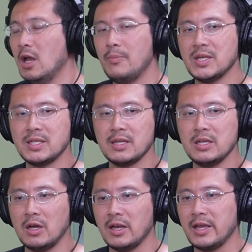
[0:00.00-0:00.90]

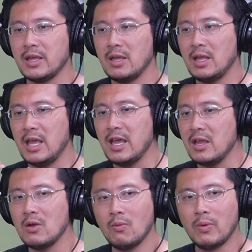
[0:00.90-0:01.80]
basically on like,
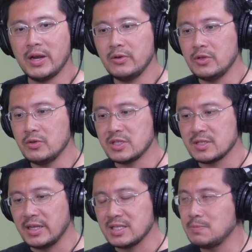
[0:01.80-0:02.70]
hey, why don't you
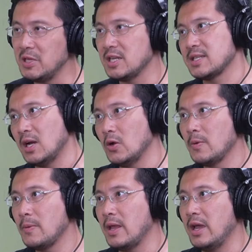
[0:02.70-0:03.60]
just like split us out
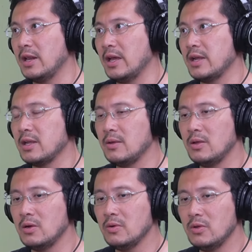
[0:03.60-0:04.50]
and like,
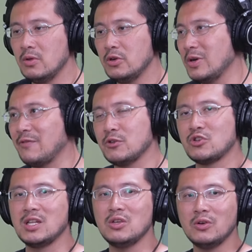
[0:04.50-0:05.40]
you know, you, you don't have to,
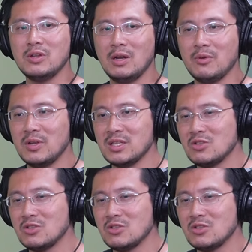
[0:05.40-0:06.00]
tra- you don't, you know, it's,